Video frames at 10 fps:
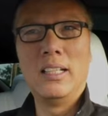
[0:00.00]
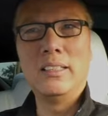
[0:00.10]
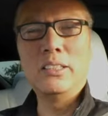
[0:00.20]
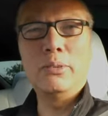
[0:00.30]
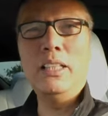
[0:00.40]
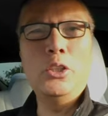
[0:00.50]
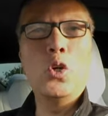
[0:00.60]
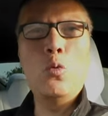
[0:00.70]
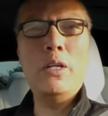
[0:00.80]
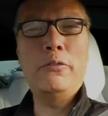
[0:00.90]
there's really
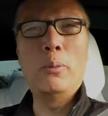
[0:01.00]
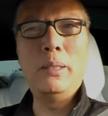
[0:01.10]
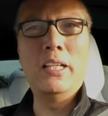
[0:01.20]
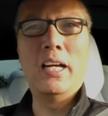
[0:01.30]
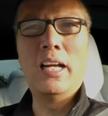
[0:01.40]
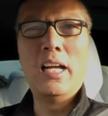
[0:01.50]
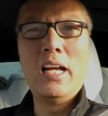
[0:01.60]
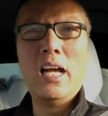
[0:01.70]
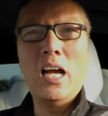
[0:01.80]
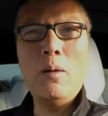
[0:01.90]
no way for me to
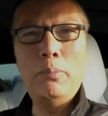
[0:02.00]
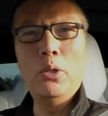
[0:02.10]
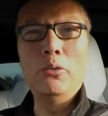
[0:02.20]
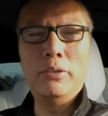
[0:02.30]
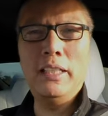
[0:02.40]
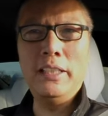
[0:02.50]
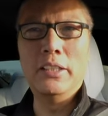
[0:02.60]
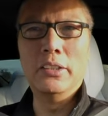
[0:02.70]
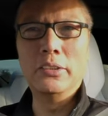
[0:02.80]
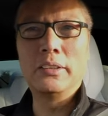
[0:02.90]
upload
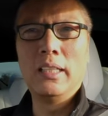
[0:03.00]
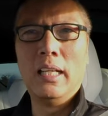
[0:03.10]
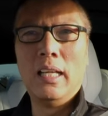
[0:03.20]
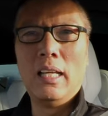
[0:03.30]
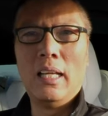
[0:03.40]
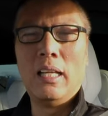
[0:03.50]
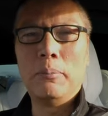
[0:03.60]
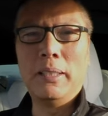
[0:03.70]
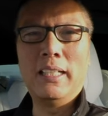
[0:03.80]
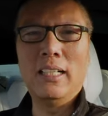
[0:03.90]
videos
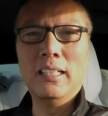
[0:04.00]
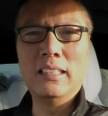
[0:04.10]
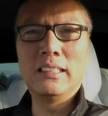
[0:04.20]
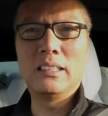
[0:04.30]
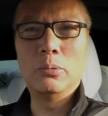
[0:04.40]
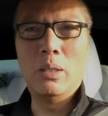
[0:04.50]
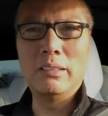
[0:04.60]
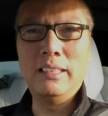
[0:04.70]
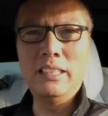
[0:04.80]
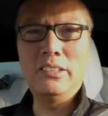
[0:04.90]
because, well,
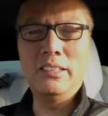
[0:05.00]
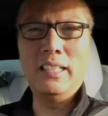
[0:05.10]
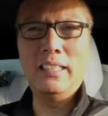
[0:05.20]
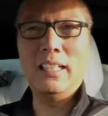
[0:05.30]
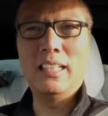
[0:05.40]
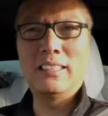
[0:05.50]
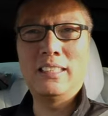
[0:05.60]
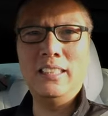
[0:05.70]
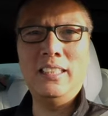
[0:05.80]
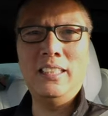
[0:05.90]
the internet at
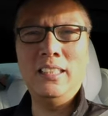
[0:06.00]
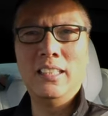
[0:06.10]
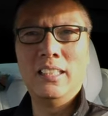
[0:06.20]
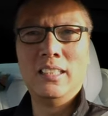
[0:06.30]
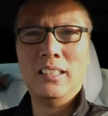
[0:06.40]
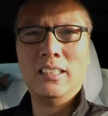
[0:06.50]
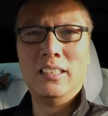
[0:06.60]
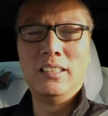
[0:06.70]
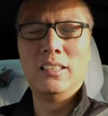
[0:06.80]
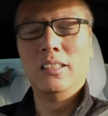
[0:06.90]
sea
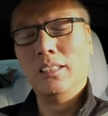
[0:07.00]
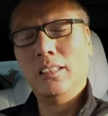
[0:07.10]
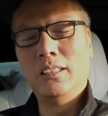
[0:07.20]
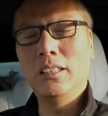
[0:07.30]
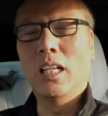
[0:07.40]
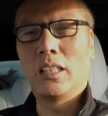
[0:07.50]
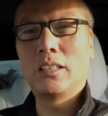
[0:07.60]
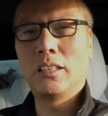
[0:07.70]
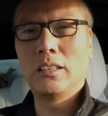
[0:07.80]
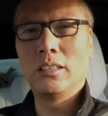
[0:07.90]

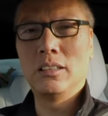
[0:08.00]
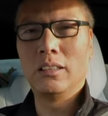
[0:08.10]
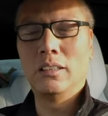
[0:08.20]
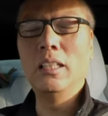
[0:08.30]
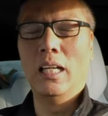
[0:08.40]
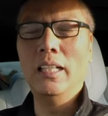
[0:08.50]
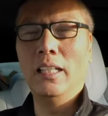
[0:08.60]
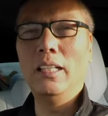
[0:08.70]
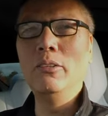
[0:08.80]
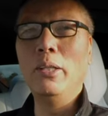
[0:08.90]
sucks. Yeah,
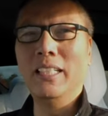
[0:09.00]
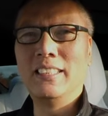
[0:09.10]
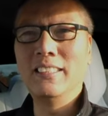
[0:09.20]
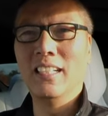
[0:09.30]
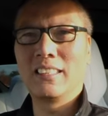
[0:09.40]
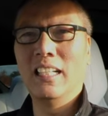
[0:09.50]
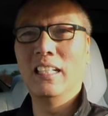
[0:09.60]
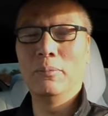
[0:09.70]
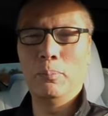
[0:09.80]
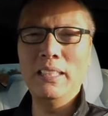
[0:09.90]
it, it really sucks.
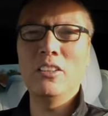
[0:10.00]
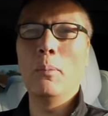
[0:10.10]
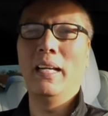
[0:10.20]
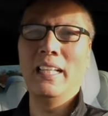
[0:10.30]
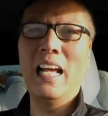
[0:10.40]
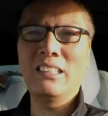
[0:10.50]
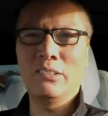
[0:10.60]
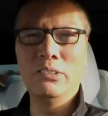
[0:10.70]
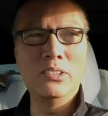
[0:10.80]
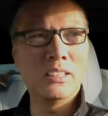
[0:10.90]
Uh, based on my last
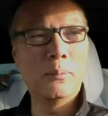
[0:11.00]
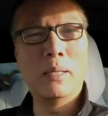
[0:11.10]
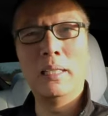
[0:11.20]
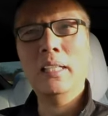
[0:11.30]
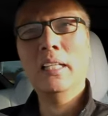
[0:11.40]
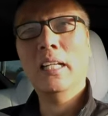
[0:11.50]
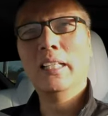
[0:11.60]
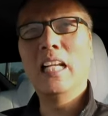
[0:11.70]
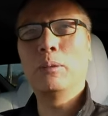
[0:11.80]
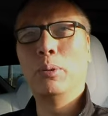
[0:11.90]
cruise and my
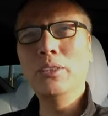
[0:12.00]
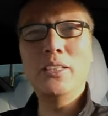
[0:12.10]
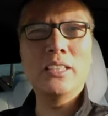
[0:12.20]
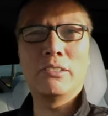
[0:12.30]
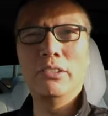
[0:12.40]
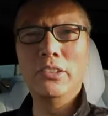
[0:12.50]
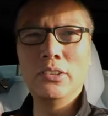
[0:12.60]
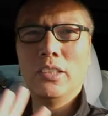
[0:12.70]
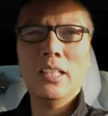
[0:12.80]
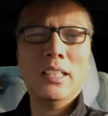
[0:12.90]
last Princess
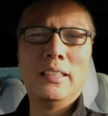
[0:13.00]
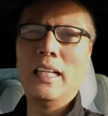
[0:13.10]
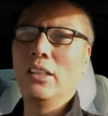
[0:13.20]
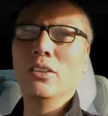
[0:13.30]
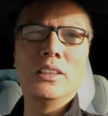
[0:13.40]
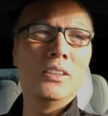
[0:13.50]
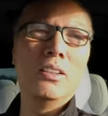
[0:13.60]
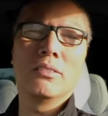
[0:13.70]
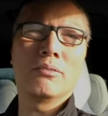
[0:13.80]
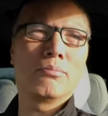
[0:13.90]
cruise, yeah, don't, don't,